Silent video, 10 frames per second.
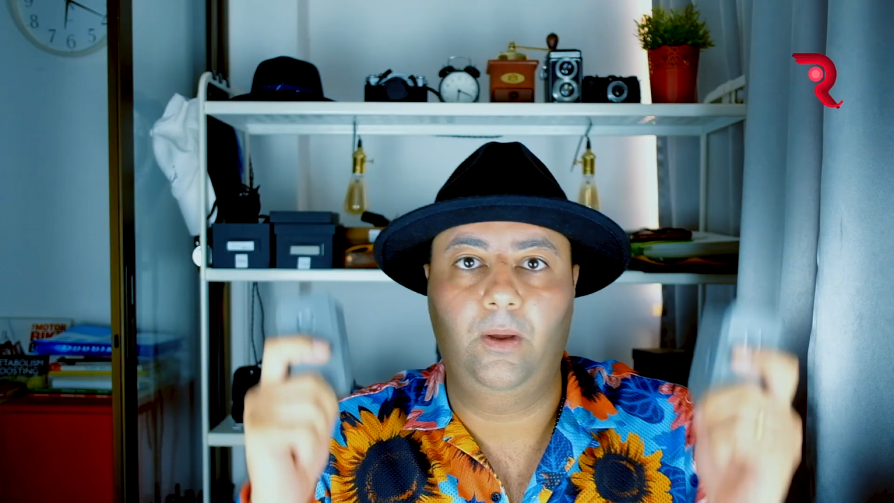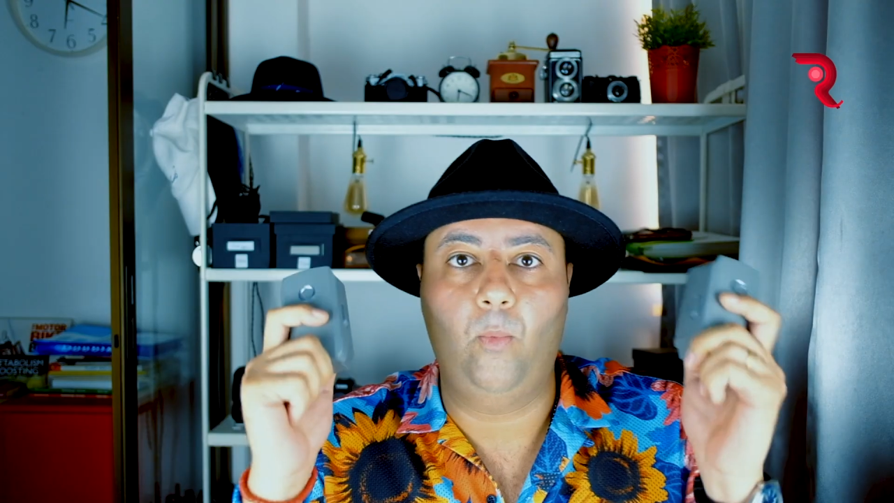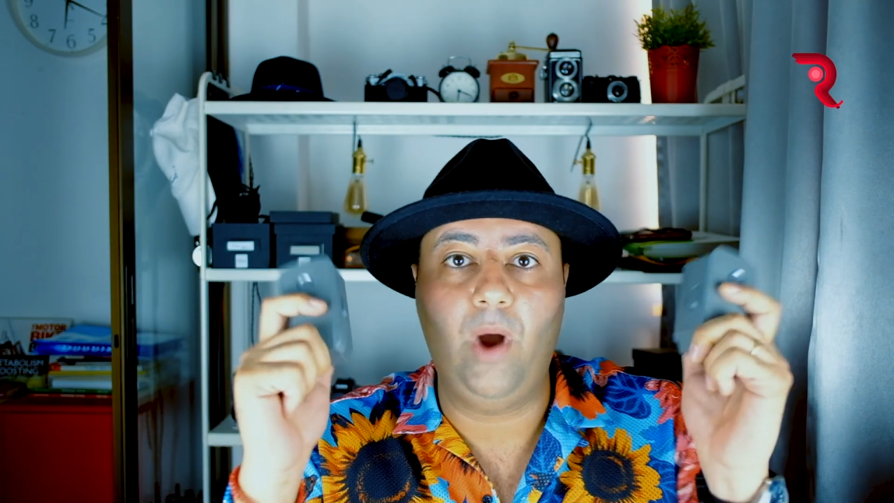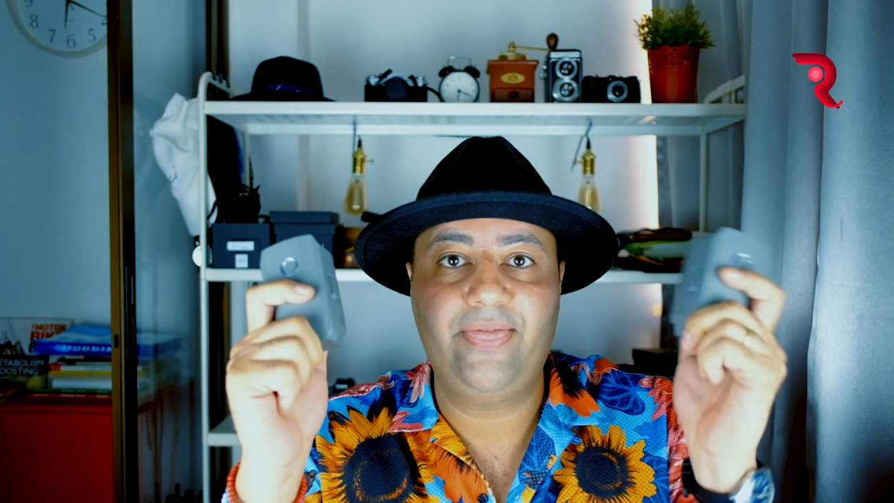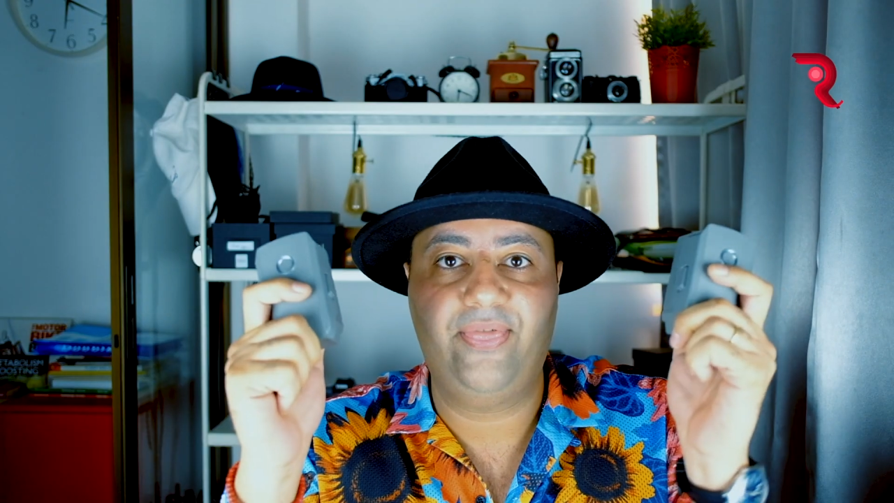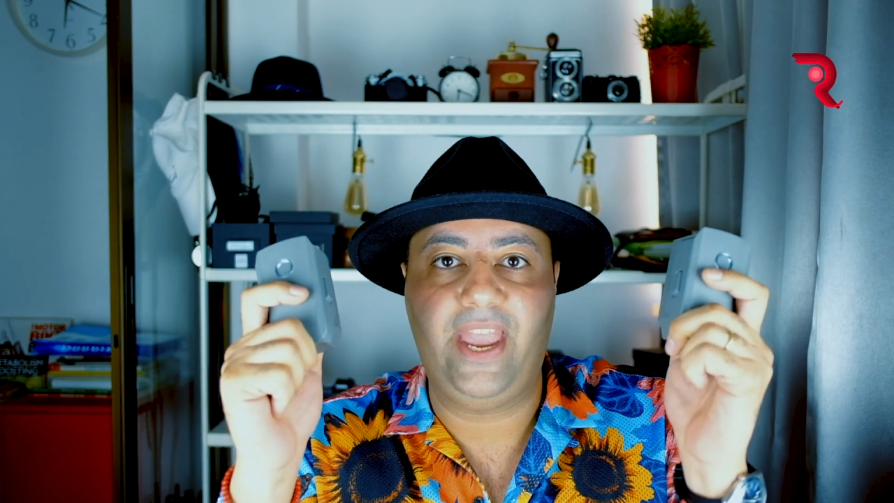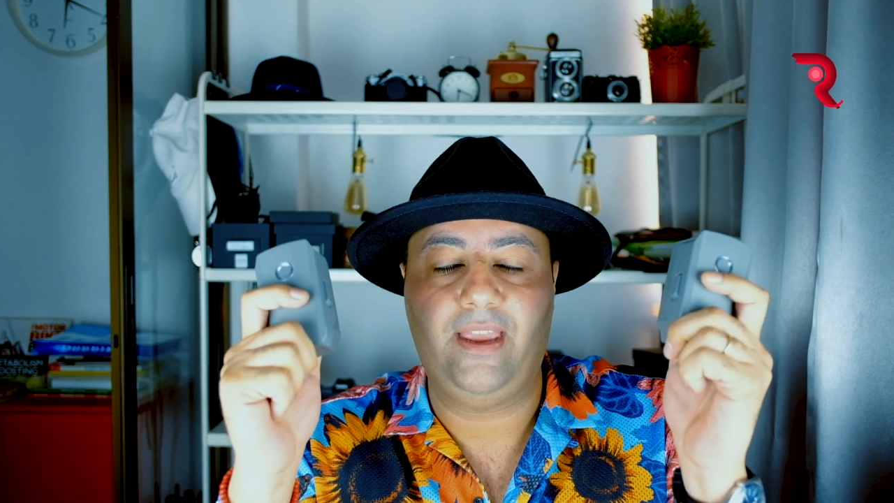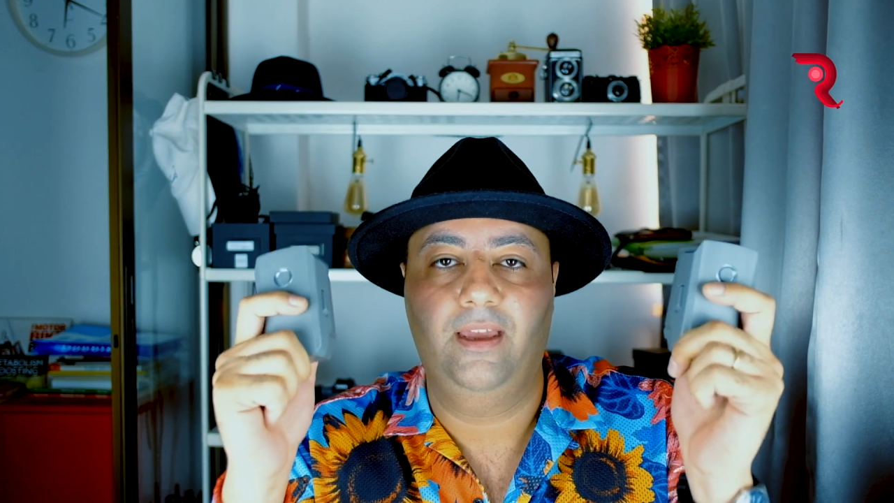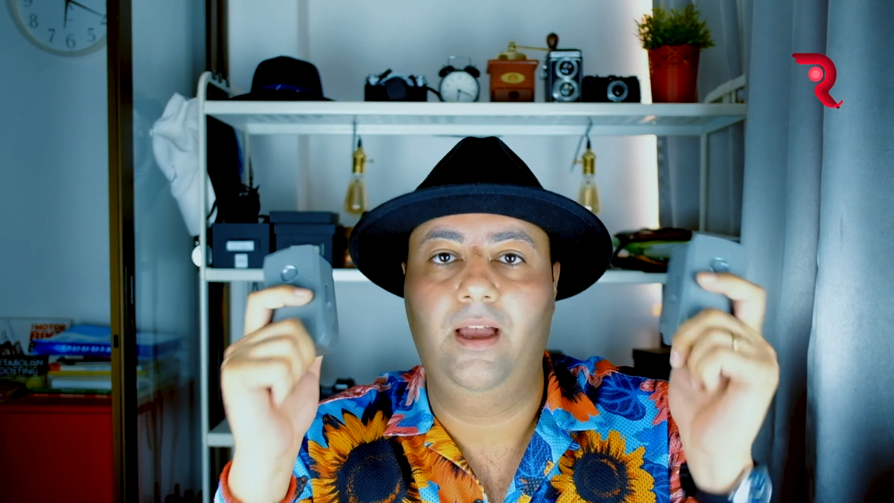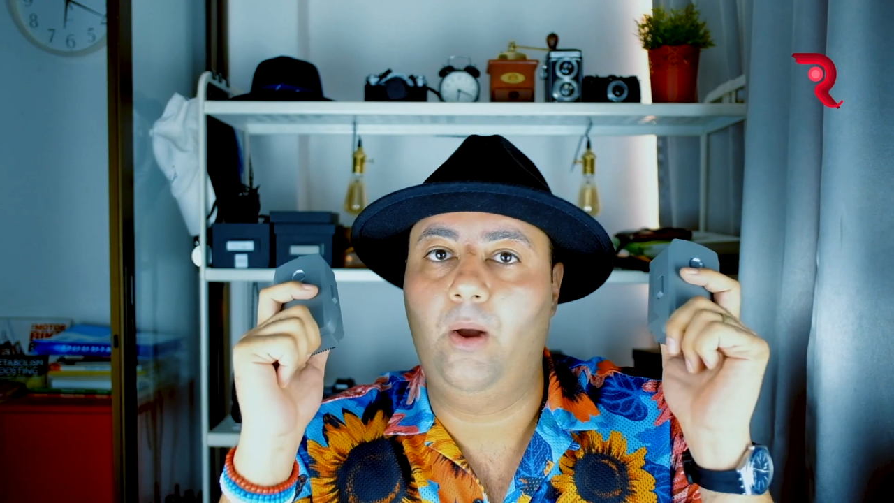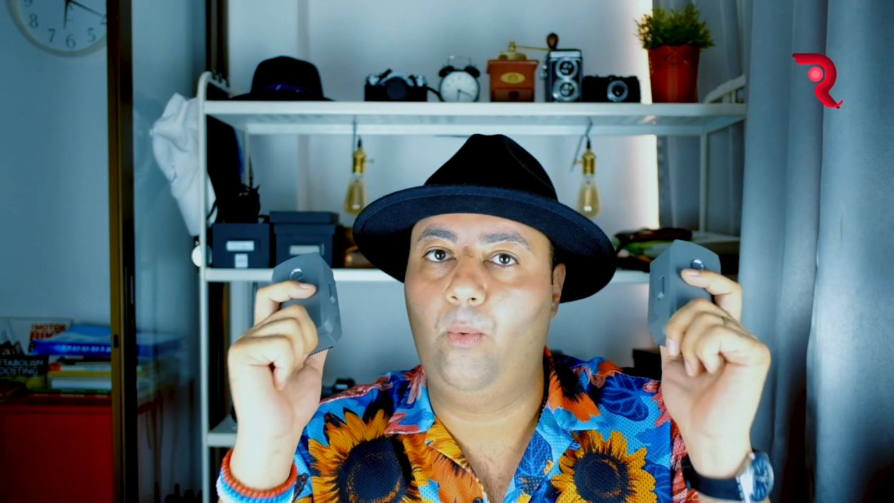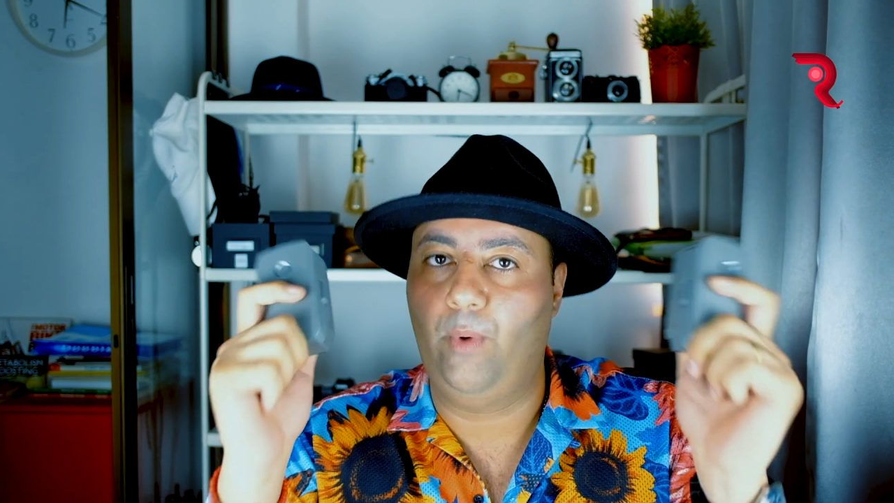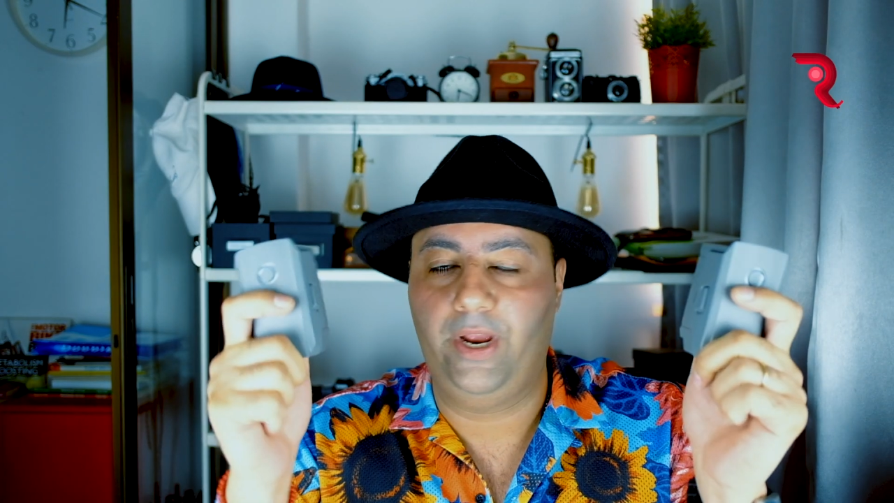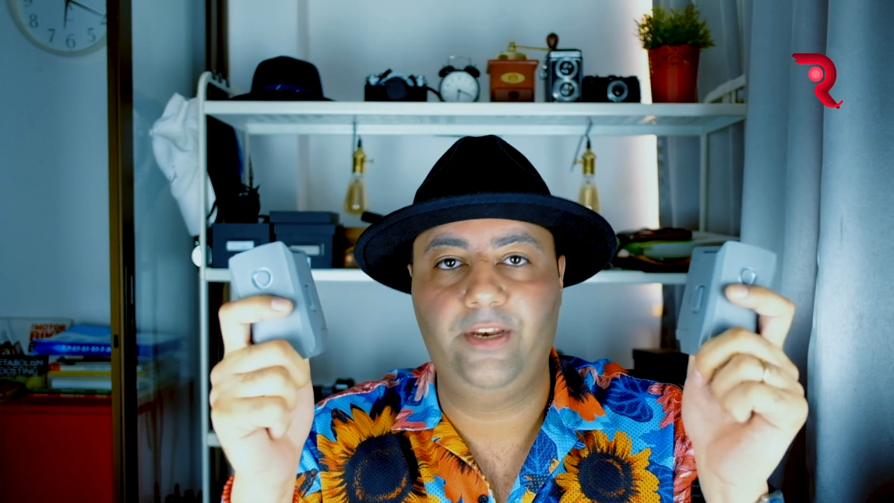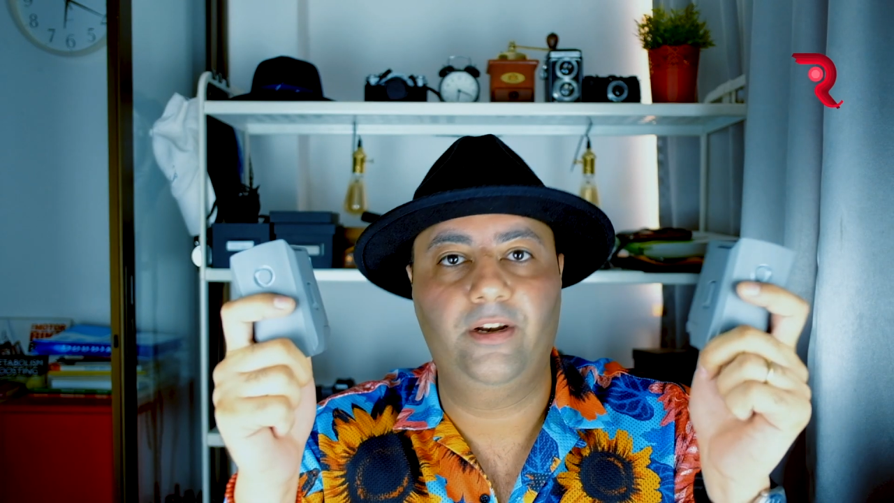One thing, when